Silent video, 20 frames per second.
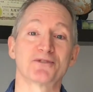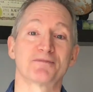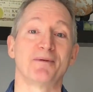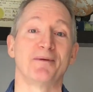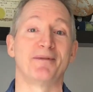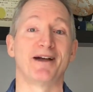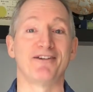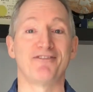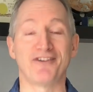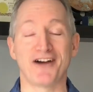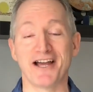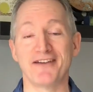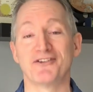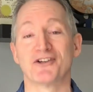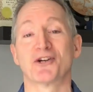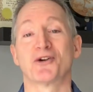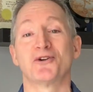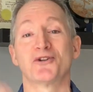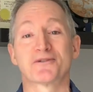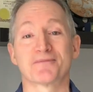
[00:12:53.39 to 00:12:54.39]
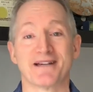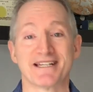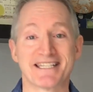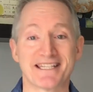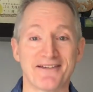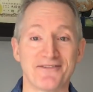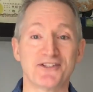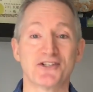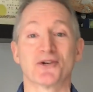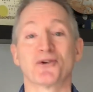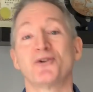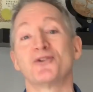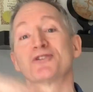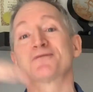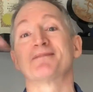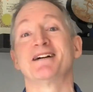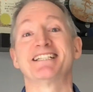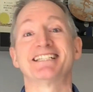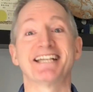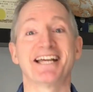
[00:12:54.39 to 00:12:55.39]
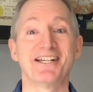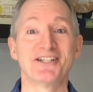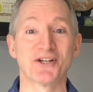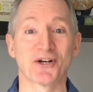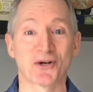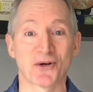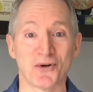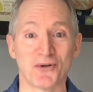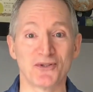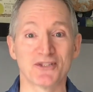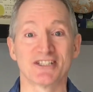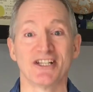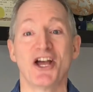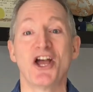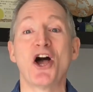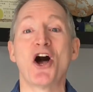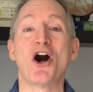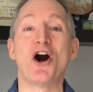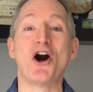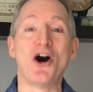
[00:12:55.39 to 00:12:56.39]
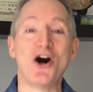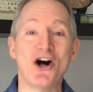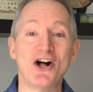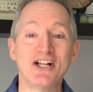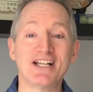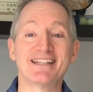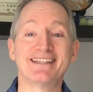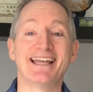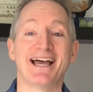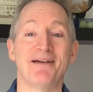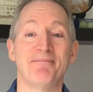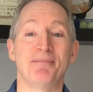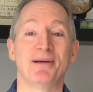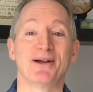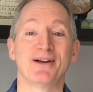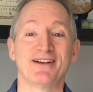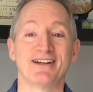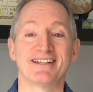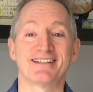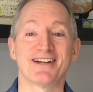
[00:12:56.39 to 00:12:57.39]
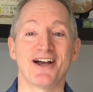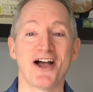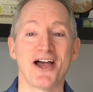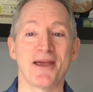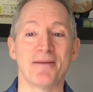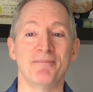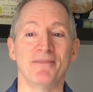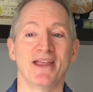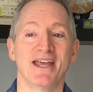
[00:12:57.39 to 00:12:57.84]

but my 5-year goals, my 7-year goals, my 10-year goals, all in that period of time.